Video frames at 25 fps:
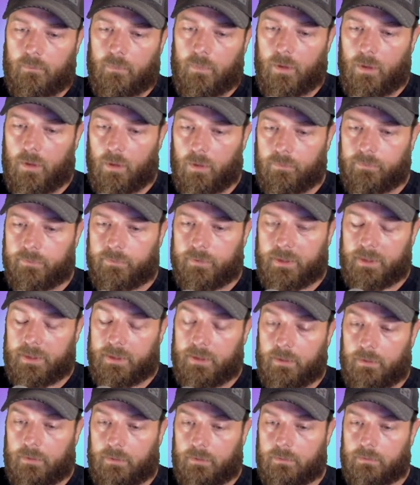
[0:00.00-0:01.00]

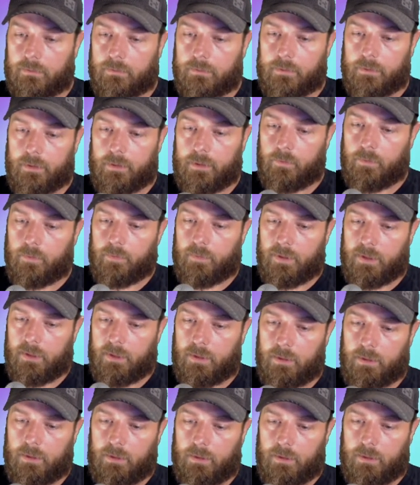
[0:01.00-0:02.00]
Hopefully it will
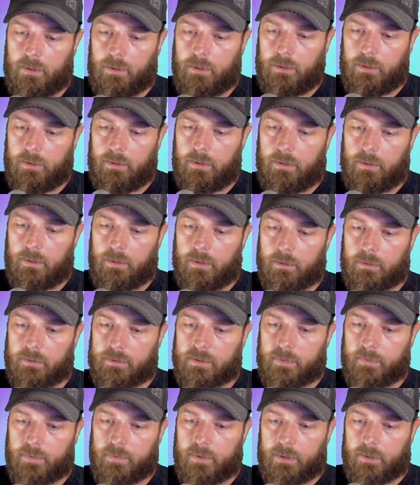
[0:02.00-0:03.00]
be
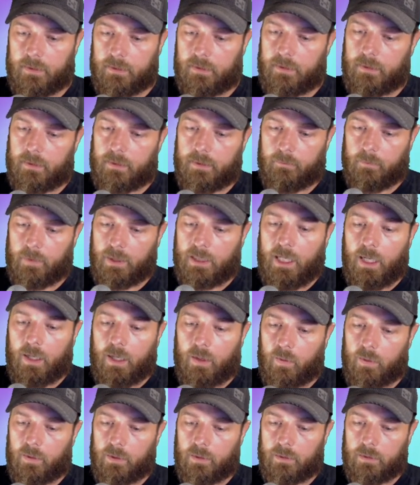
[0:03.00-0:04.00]
something other than 1
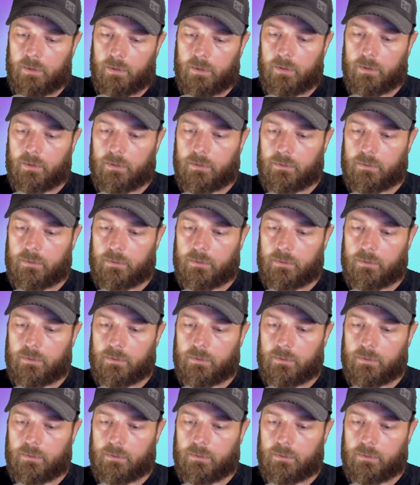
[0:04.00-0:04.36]
hour.